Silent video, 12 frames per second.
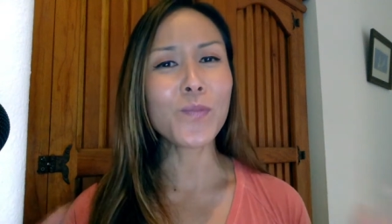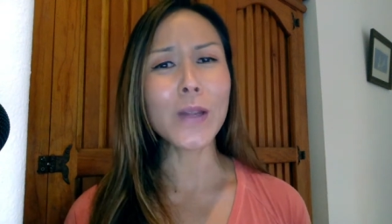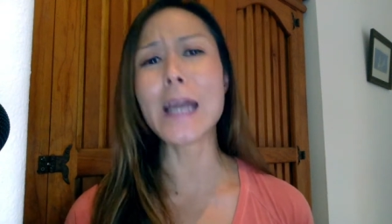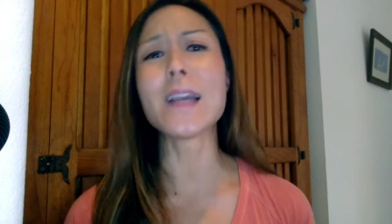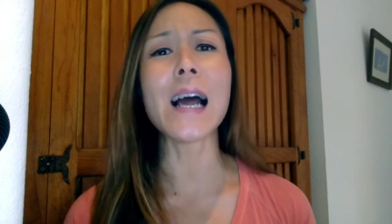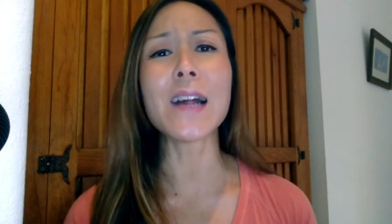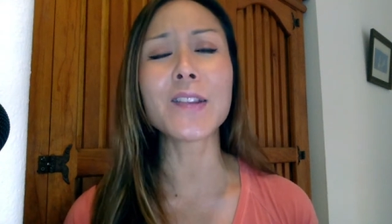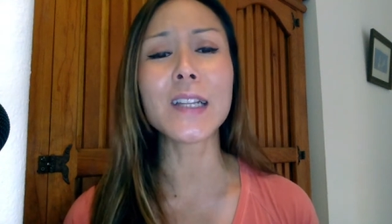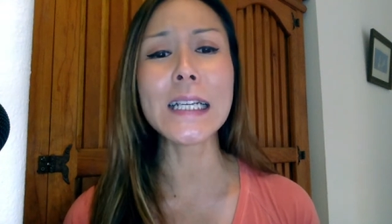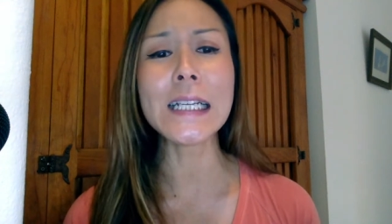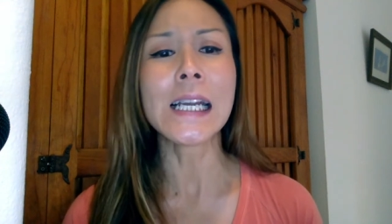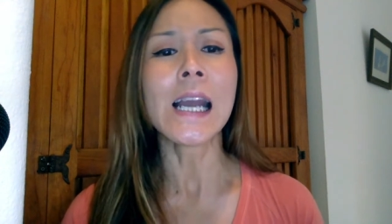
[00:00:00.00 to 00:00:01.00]
And
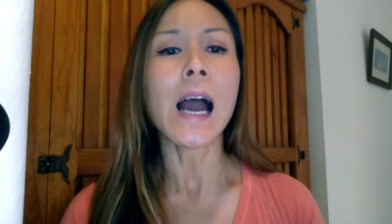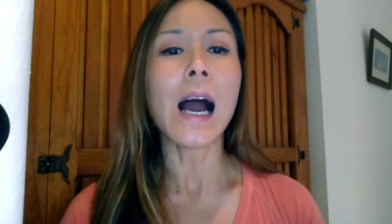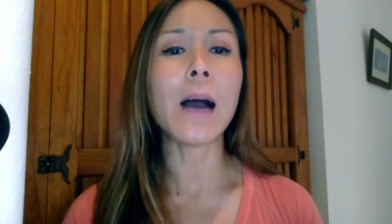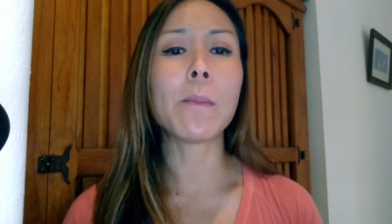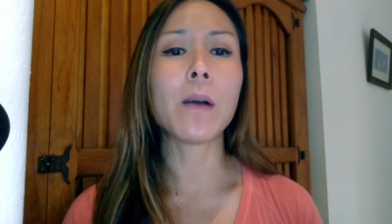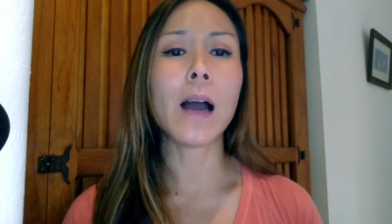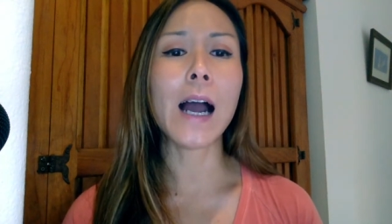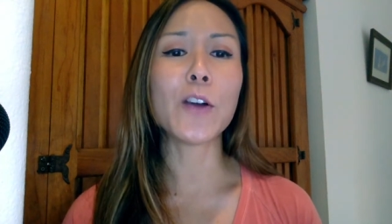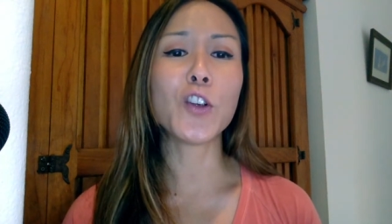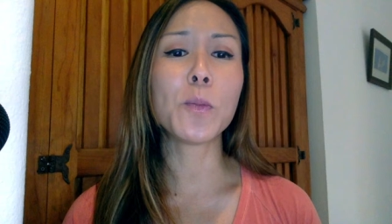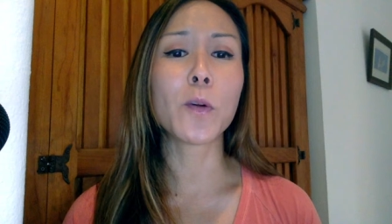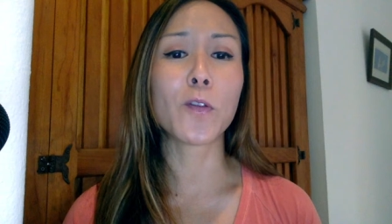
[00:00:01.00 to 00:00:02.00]
lastly, how do
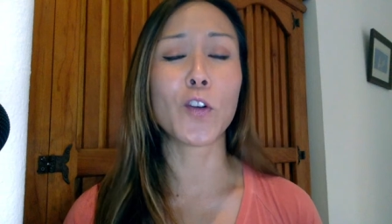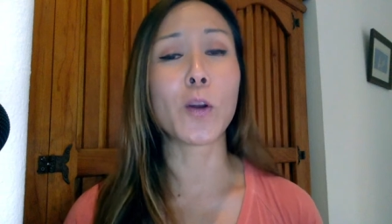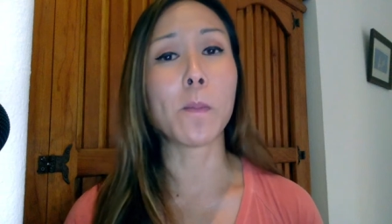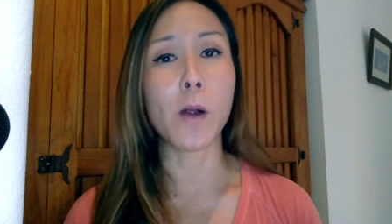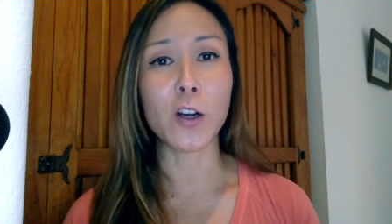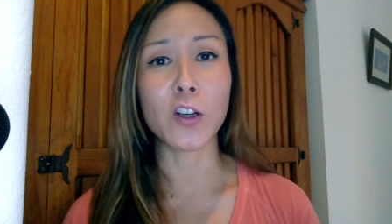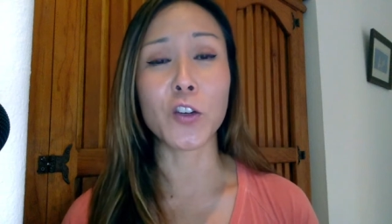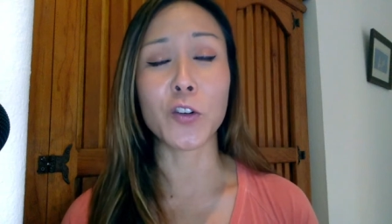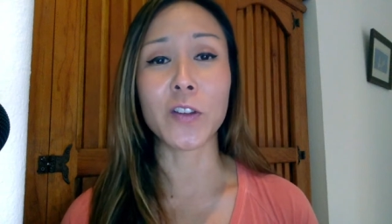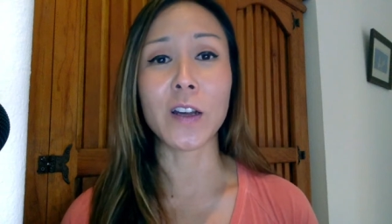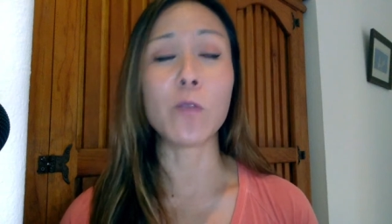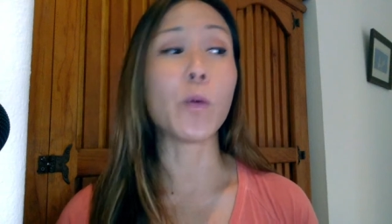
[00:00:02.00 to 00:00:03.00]
you prefer to market
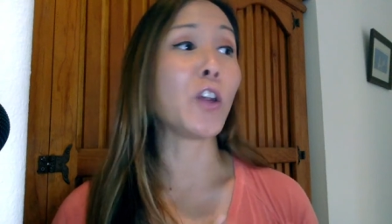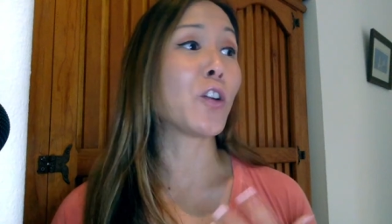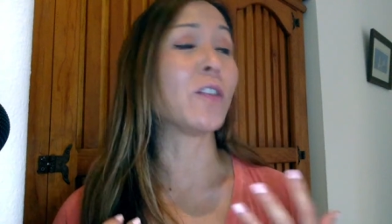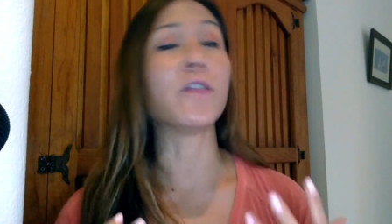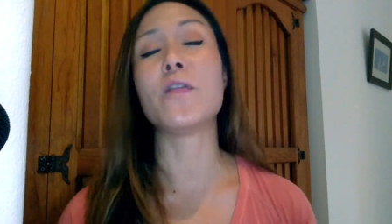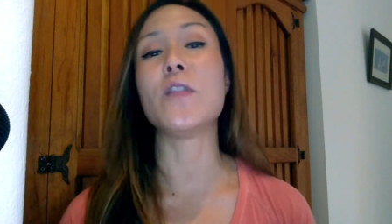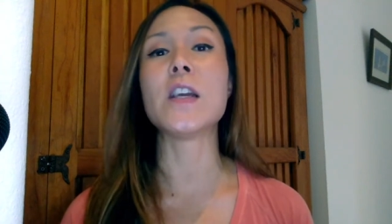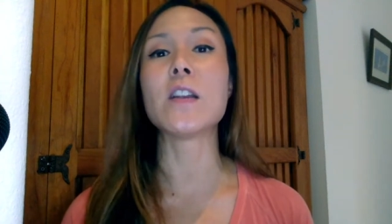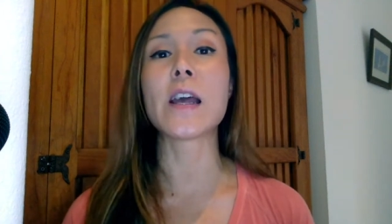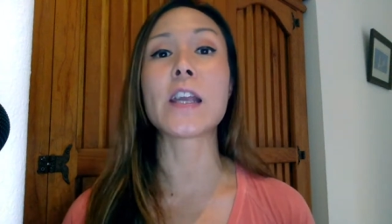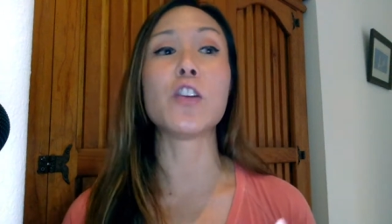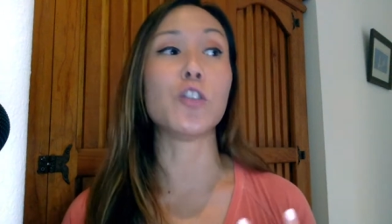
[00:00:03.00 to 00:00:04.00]
yourself, where you can feel
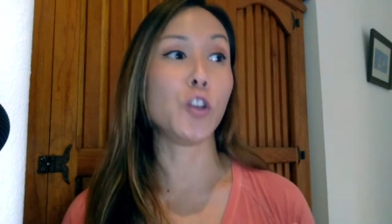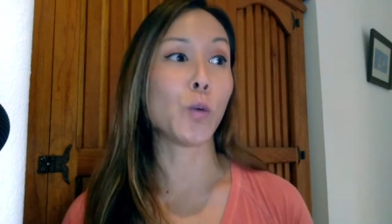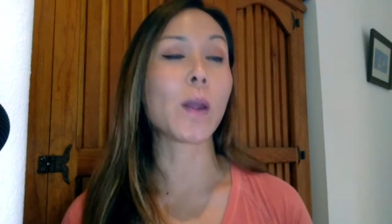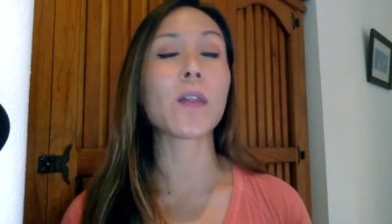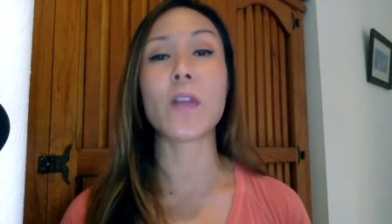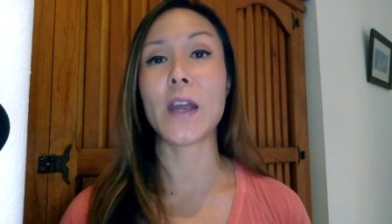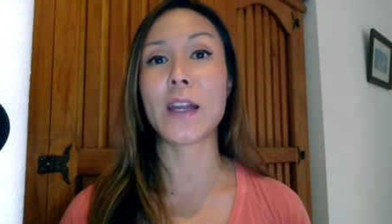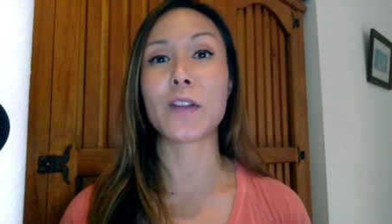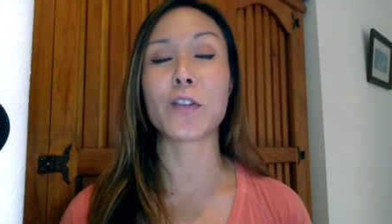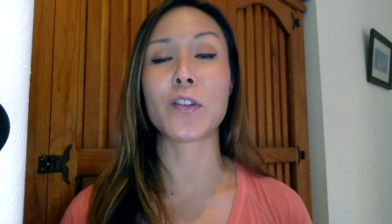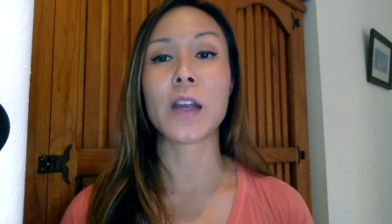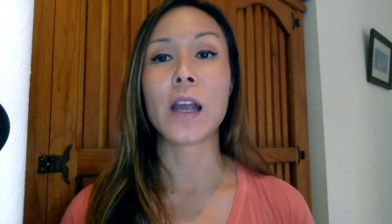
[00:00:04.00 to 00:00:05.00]
like you're doing
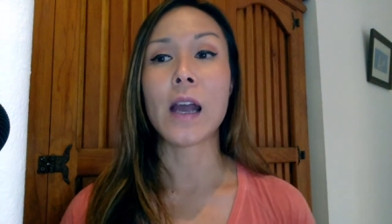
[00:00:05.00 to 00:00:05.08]
things